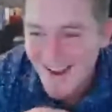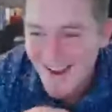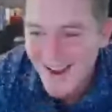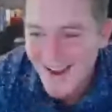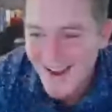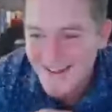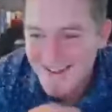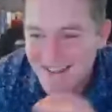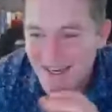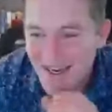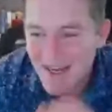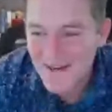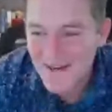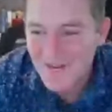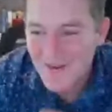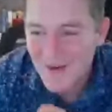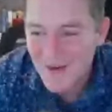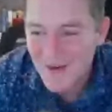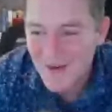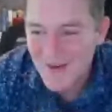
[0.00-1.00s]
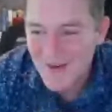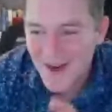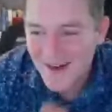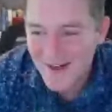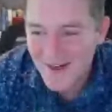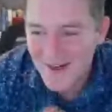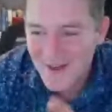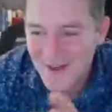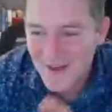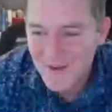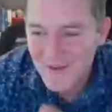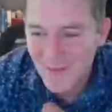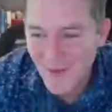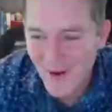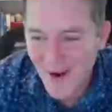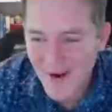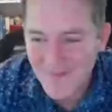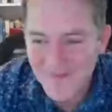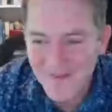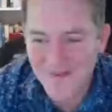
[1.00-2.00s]
And Dave, you've got a good
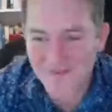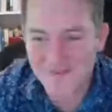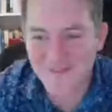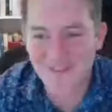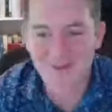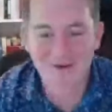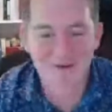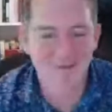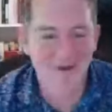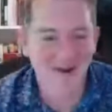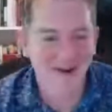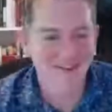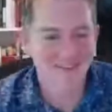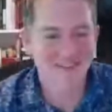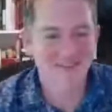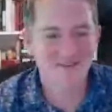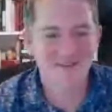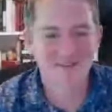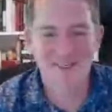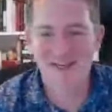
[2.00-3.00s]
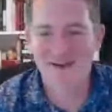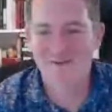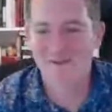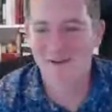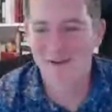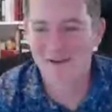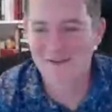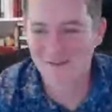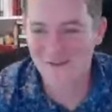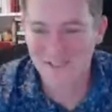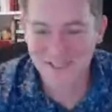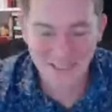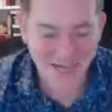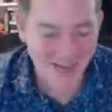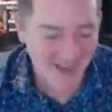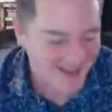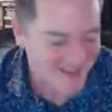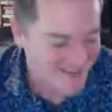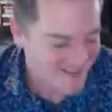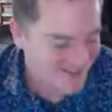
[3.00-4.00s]
wife if she reminds you to come on for
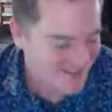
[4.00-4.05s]
chat.